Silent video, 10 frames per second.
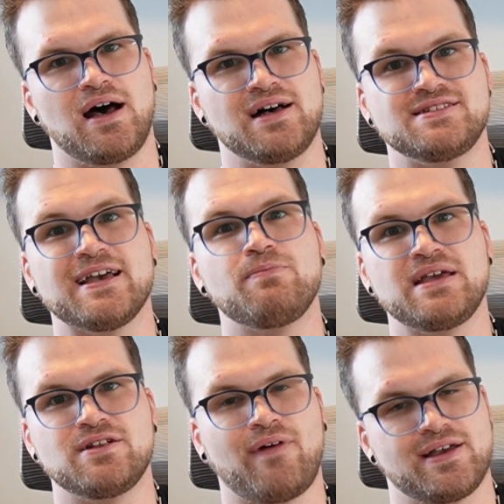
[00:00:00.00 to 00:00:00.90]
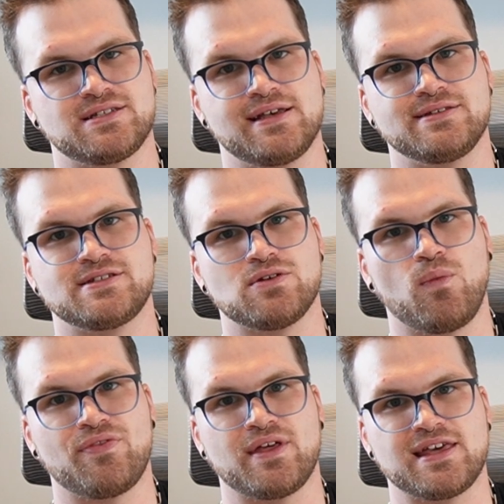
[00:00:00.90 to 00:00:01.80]
Zigbee devices
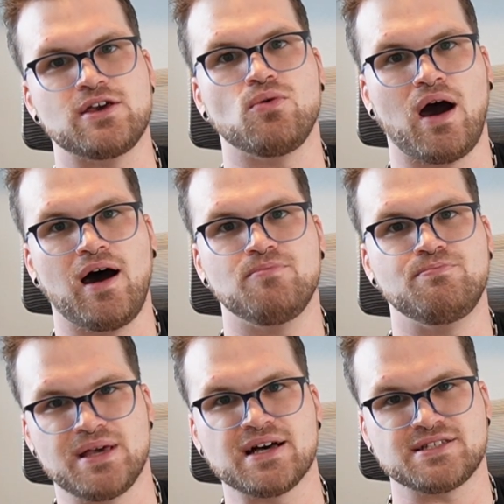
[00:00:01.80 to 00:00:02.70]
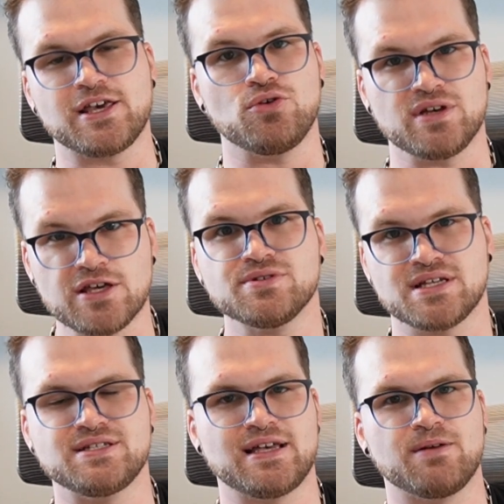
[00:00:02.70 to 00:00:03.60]
with the Hue hub because Hue
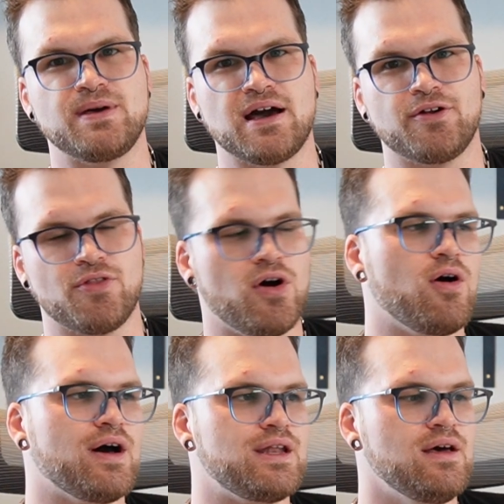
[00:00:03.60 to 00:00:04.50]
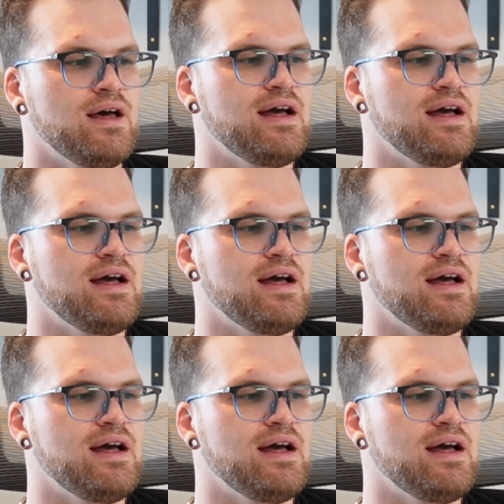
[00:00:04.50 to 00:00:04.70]
uses Zigbee under the hood.